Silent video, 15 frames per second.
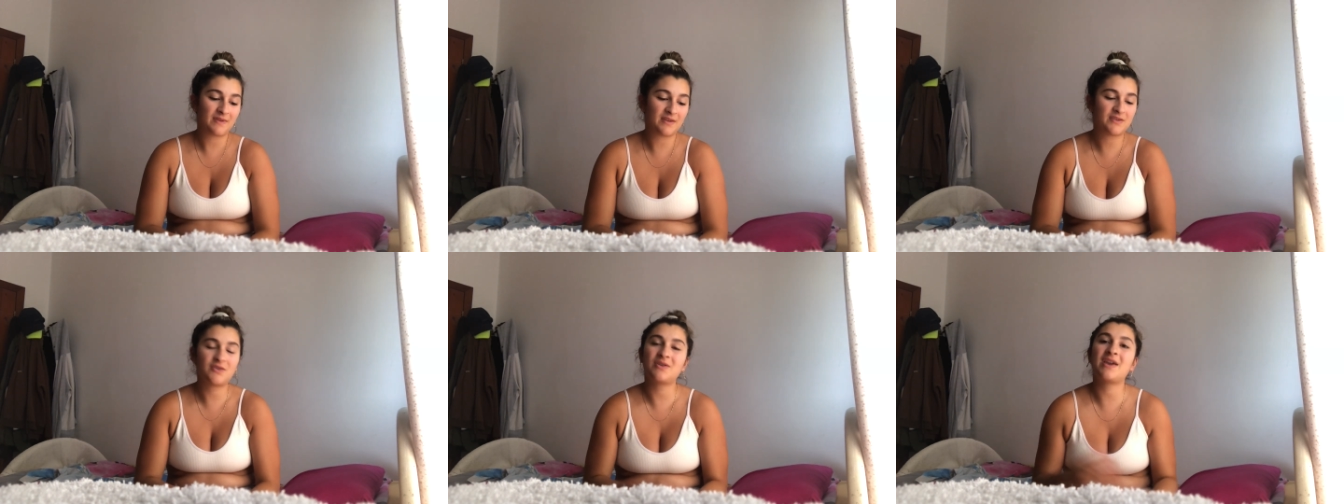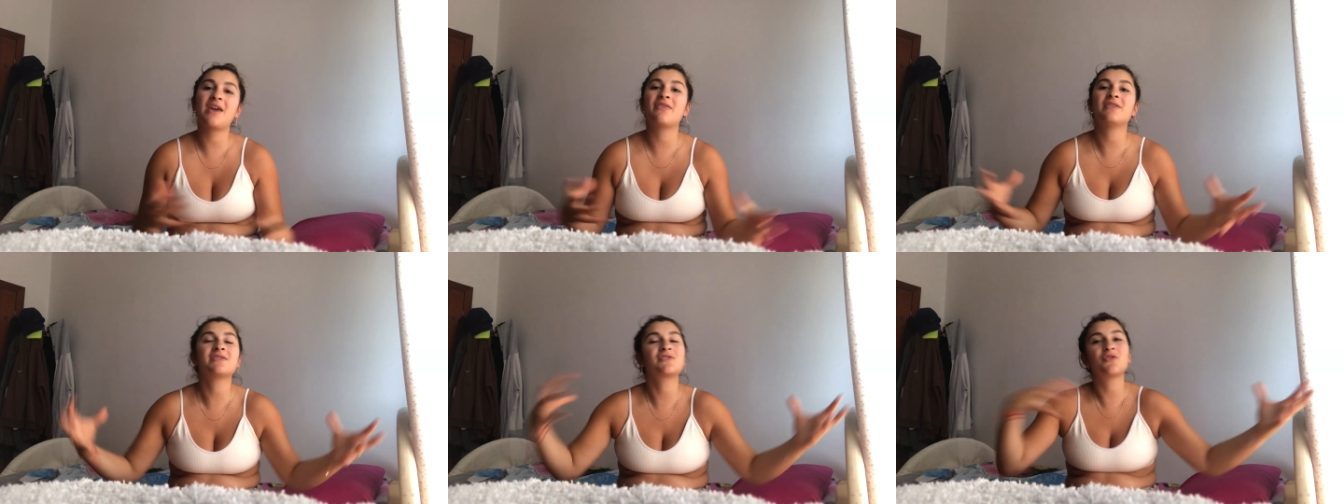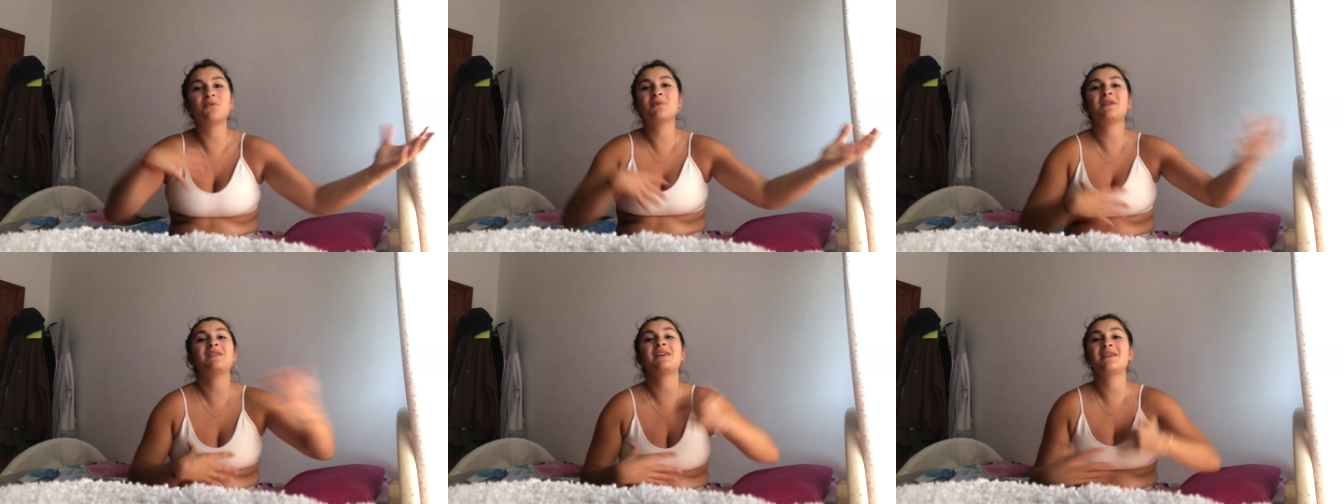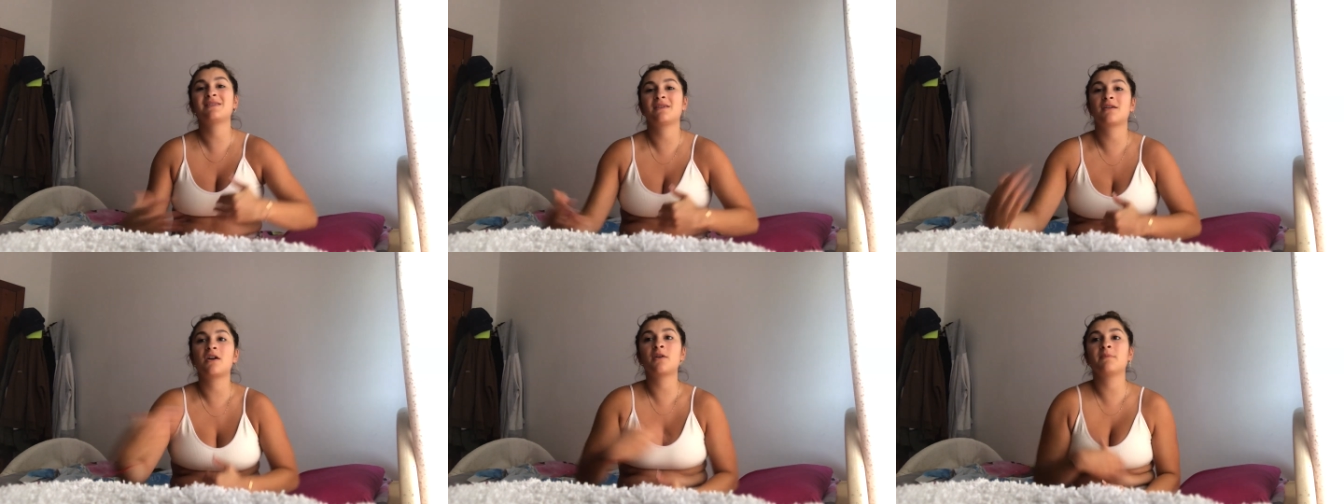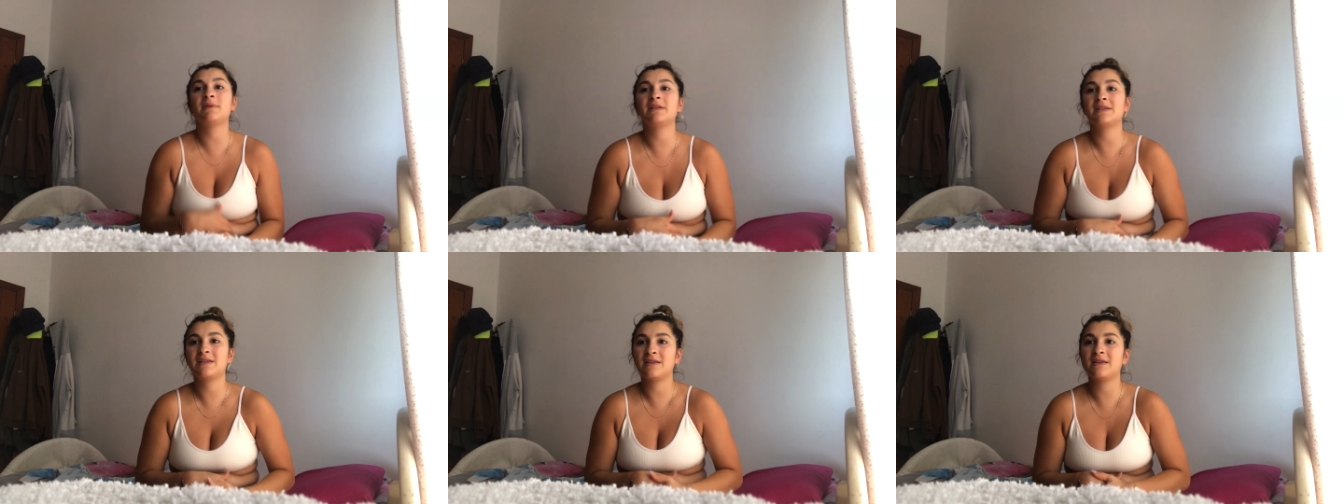so yeah, there's so many things that come
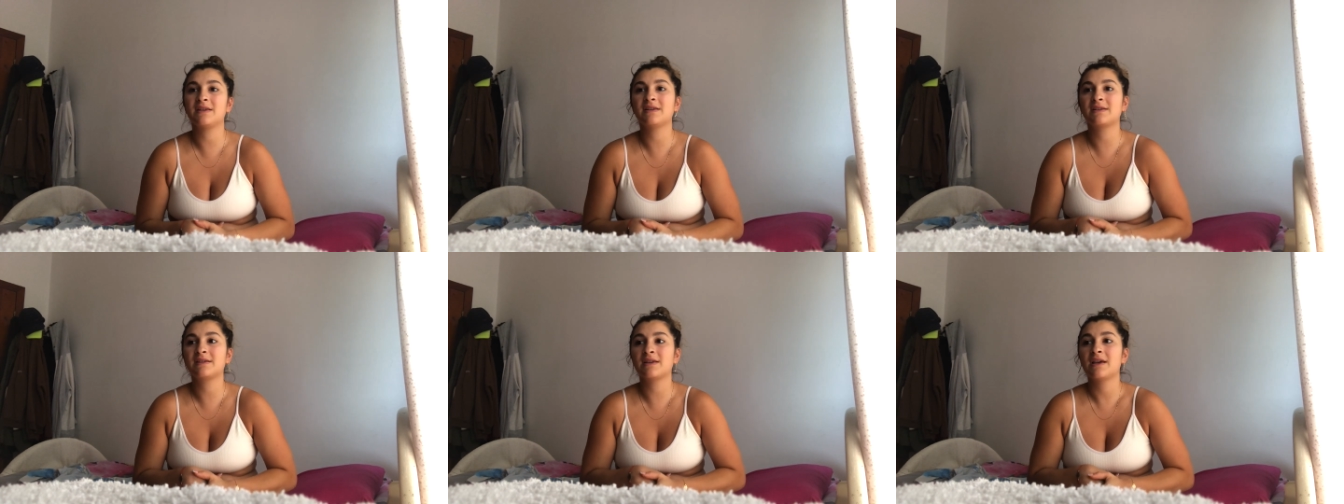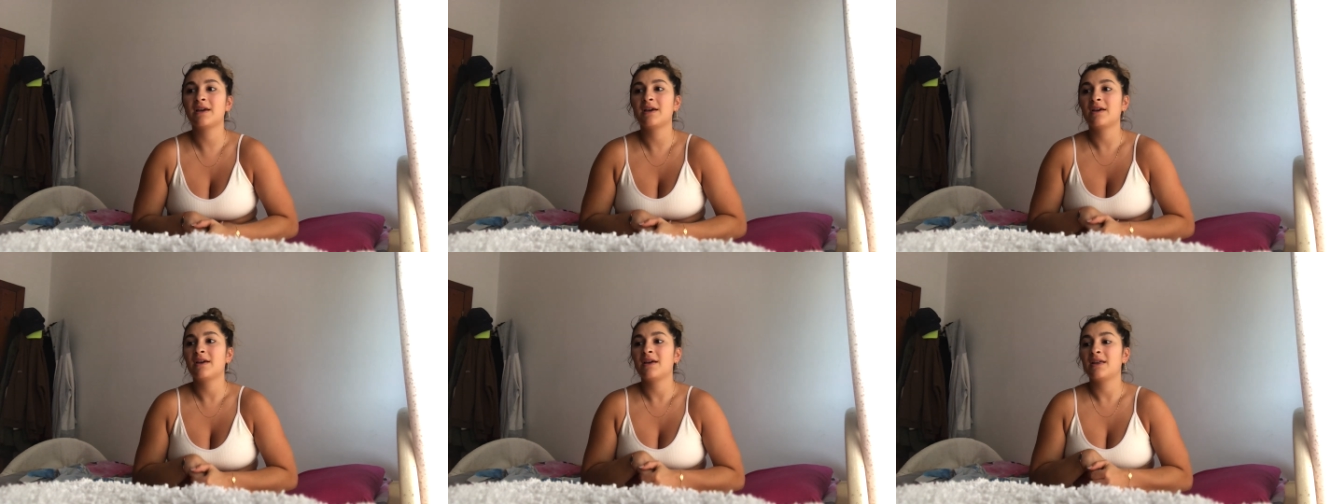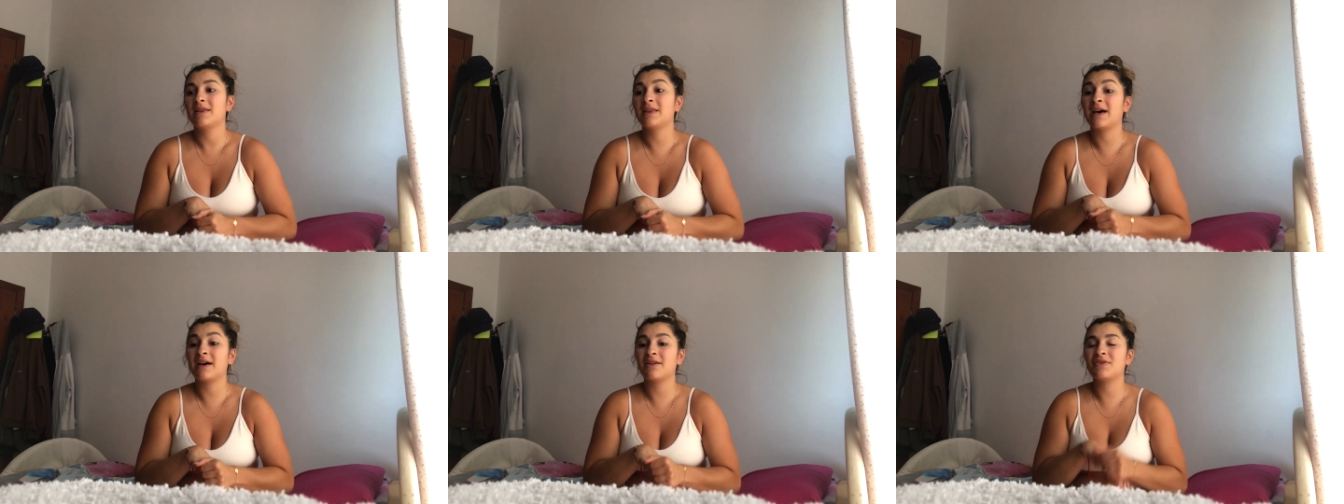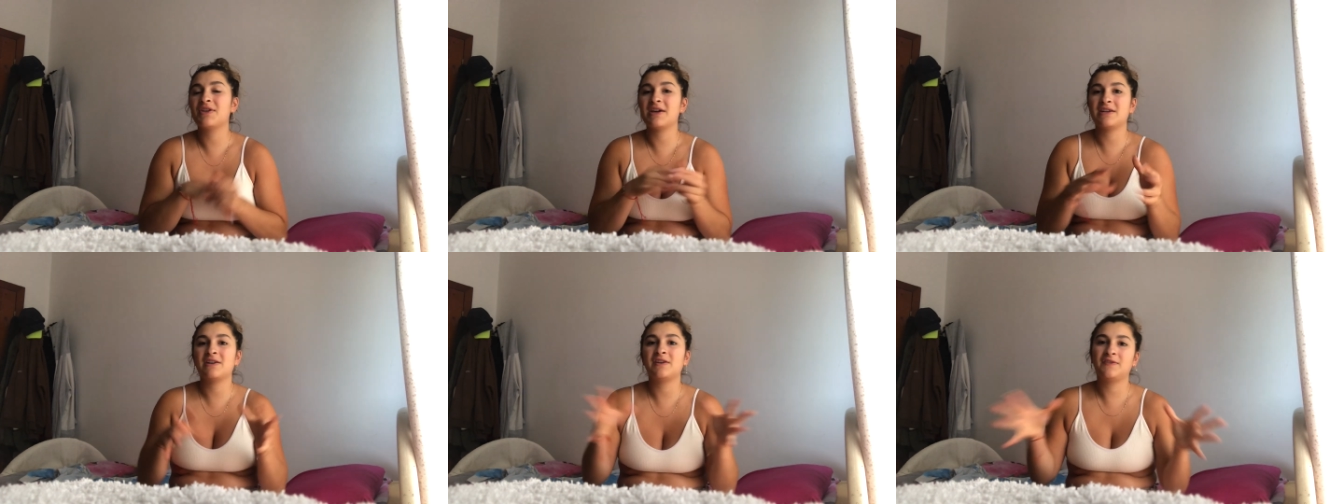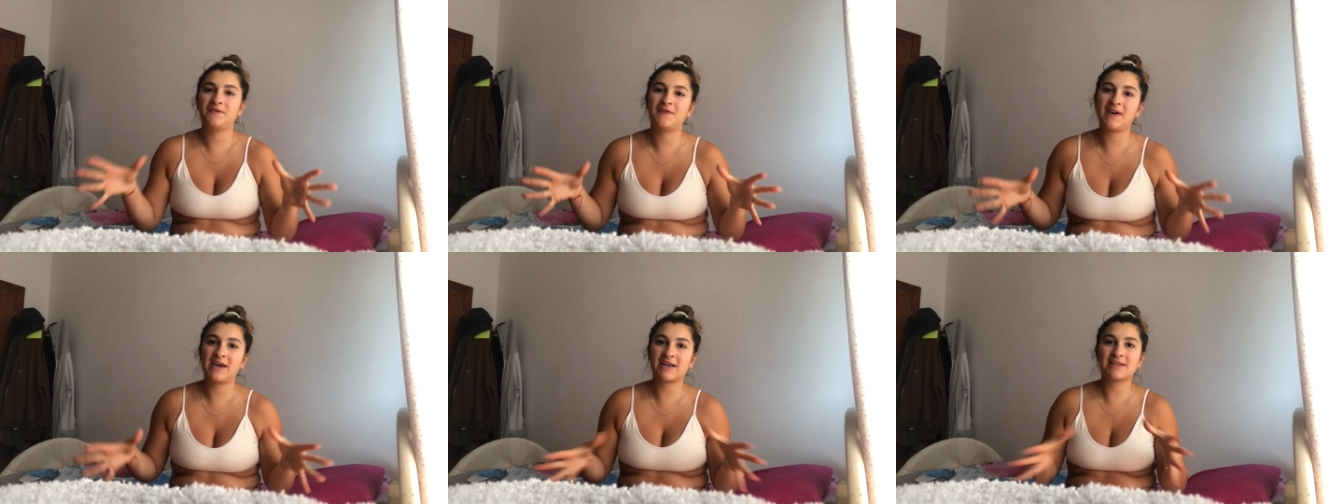into this that then
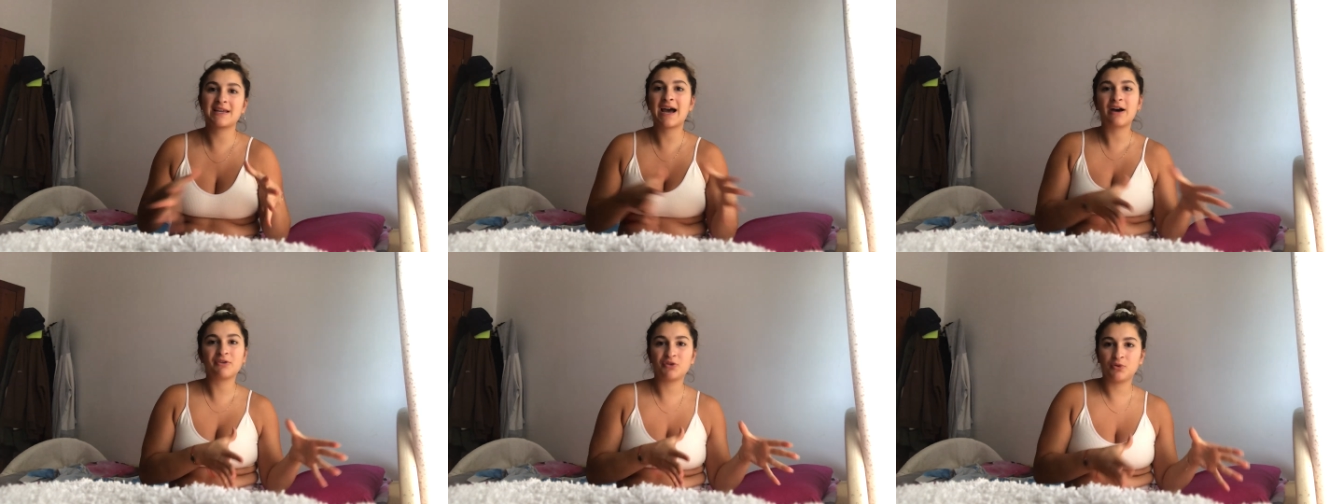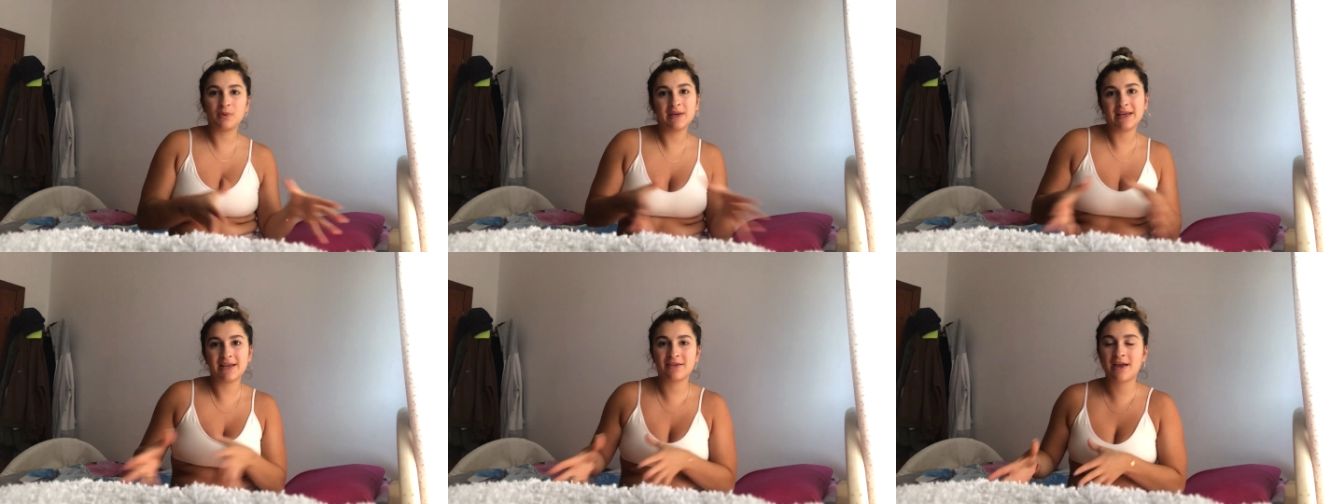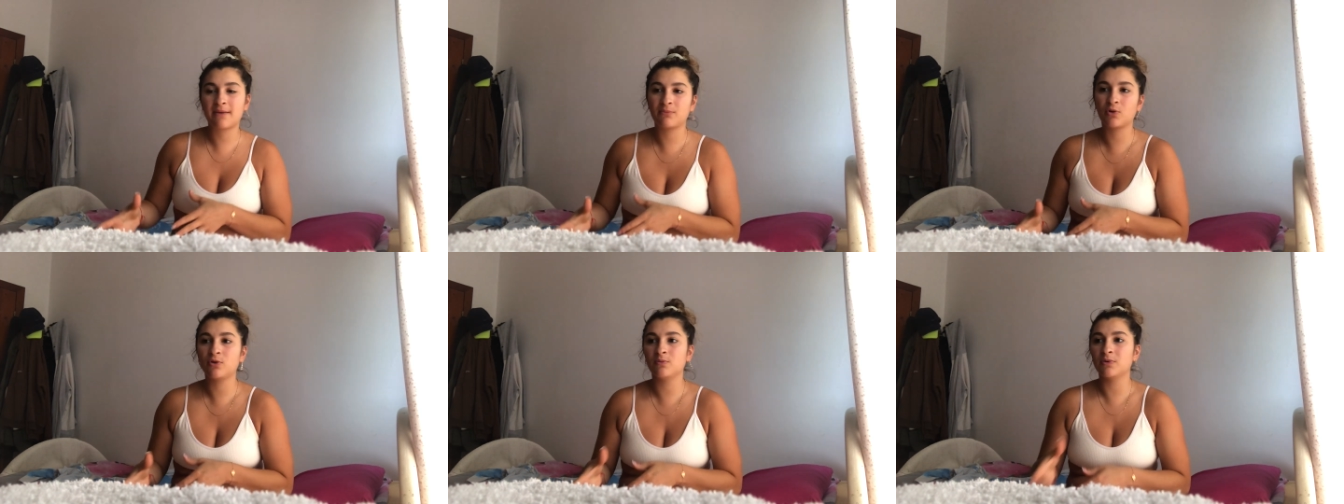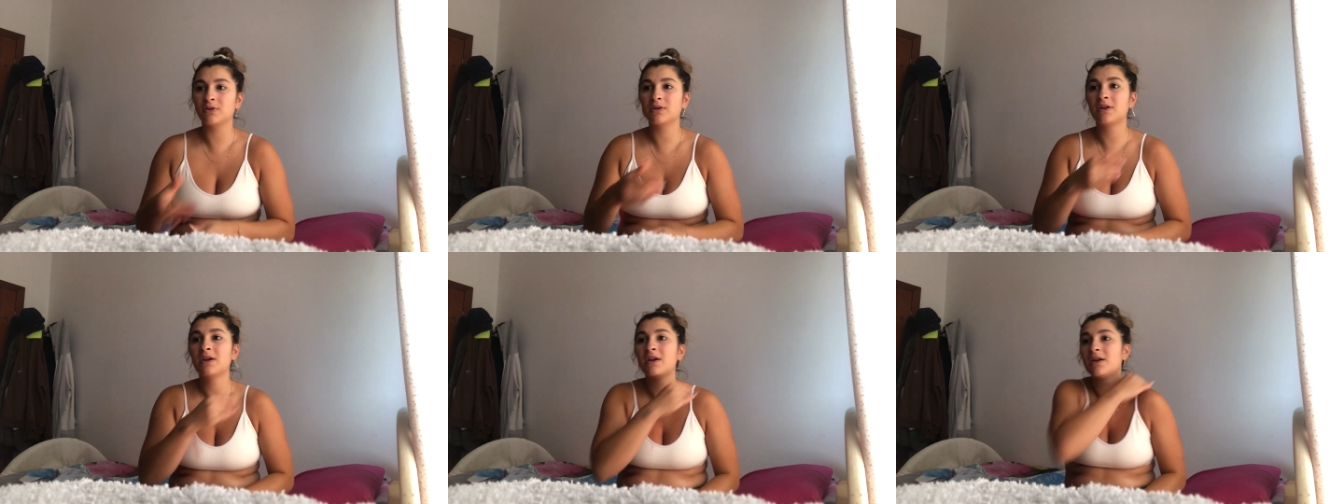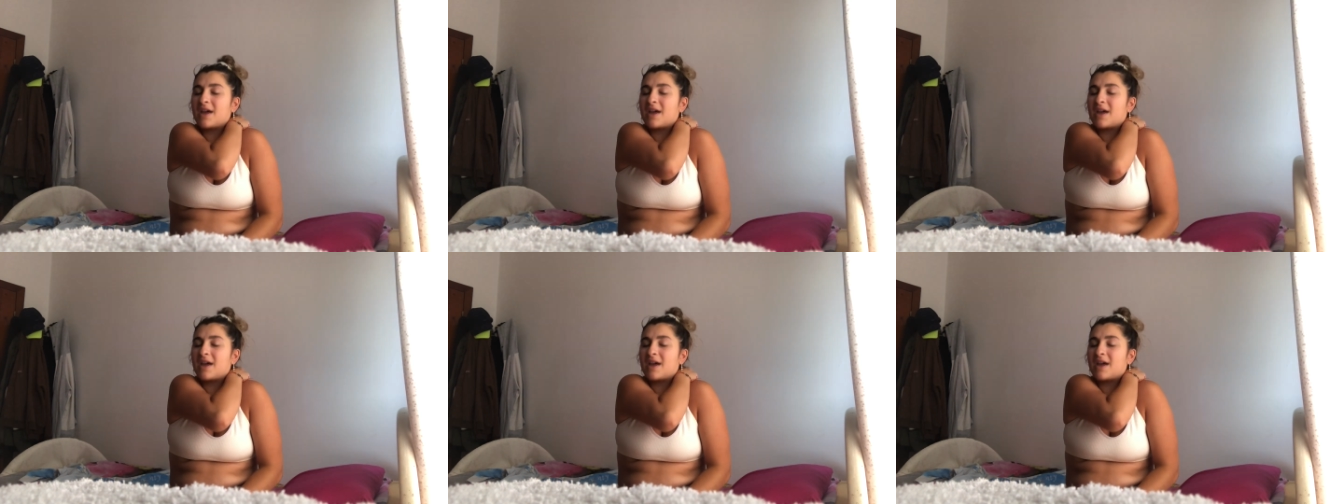affect how you eat in that moment.